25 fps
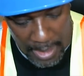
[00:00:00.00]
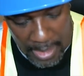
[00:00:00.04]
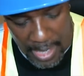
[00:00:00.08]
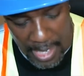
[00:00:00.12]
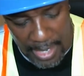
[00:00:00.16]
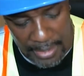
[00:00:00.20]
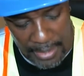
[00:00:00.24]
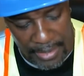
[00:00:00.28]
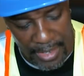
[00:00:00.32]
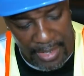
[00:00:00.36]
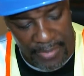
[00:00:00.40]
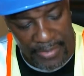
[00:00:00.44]

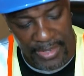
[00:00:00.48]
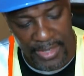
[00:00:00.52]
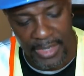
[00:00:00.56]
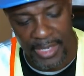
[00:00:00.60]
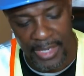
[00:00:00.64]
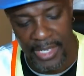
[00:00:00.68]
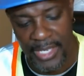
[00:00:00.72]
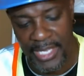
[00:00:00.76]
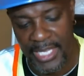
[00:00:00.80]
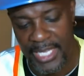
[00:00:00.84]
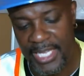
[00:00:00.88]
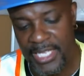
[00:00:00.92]
Another
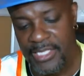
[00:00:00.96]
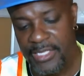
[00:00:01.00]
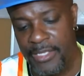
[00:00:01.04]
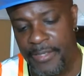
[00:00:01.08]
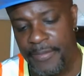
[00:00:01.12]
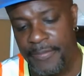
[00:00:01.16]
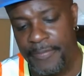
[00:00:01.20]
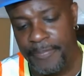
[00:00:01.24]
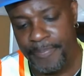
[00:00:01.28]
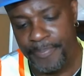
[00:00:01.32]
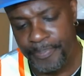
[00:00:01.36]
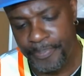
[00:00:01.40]

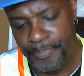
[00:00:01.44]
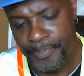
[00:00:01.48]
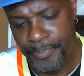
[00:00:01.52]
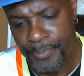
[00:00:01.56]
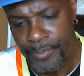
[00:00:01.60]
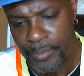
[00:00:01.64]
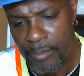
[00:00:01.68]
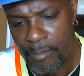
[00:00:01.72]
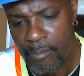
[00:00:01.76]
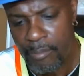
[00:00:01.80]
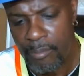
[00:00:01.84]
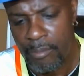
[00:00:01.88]
adhesive
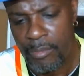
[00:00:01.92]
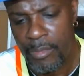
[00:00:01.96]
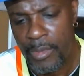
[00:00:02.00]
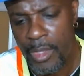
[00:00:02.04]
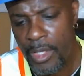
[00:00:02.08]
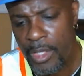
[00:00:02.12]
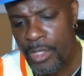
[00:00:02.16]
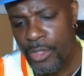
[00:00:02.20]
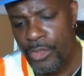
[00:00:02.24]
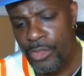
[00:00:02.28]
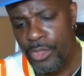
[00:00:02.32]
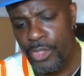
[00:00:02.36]

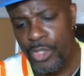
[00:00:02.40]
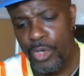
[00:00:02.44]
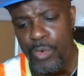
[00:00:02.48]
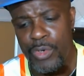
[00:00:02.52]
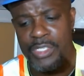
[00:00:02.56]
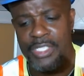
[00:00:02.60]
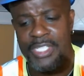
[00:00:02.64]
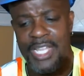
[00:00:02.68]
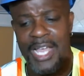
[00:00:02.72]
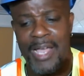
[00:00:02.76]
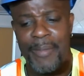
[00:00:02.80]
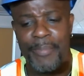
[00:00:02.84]
door
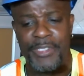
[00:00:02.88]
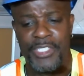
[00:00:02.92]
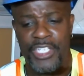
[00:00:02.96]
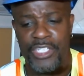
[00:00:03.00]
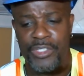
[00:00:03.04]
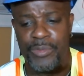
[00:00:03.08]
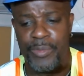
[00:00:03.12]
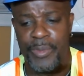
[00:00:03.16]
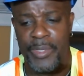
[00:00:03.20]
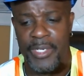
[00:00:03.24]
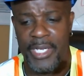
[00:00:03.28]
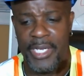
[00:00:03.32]
stop is
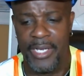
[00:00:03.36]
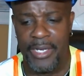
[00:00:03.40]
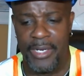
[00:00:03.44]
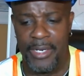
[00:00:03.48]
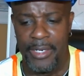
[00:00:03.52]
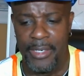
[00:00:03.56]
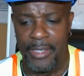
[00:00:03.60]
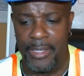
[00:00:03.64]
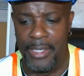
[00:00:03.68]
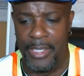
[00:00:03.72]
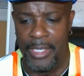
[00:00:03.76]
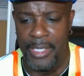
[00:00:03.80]
this one
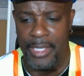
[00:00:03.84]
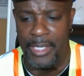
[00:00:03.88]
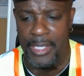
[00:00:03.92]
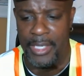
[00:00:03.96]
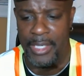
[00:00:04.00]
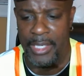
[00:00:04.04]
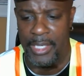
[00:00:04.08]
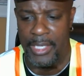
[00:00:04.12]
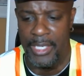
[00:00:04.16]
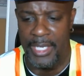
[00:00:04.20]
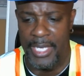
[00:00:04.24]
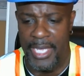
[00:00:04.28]
here.
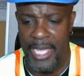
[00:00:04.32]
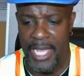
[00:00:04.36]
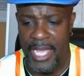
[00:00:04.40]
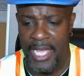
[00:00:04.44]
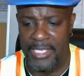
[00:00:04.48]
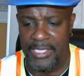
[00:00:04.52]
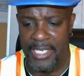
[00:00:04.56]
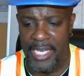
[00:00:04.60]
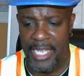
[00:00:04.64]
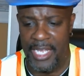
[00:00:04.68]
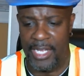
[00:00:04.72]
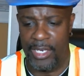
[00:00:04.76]
It
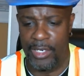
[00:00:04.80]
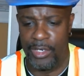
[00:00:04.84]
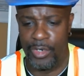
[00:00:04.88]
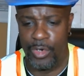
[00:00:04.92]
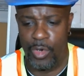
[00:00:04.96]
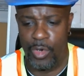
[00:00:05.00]
has like a little